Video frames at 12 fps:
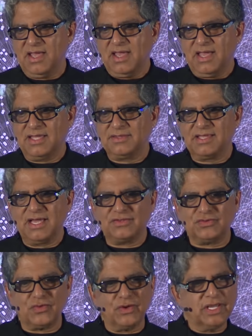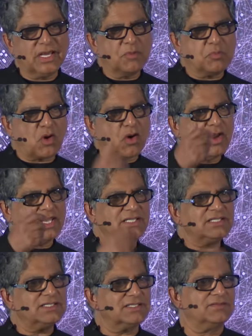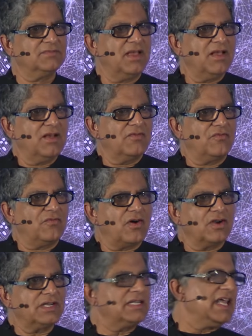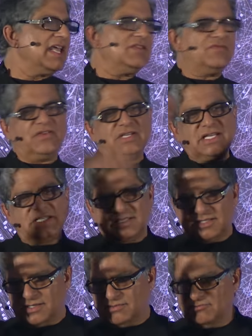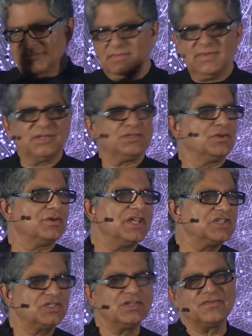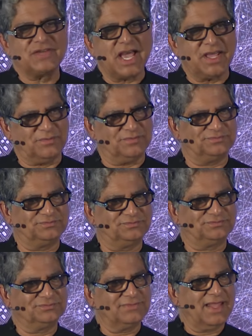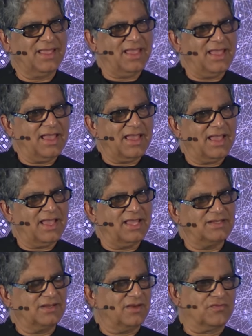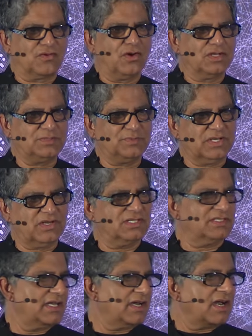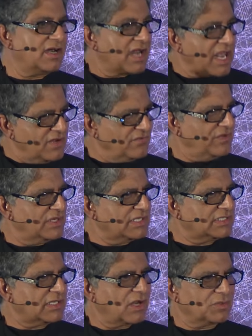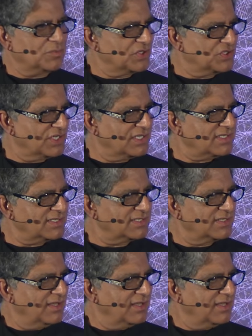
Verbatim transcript: And they're throwing up coins for an infinite duration of time. And of course, because there are infinite slot machines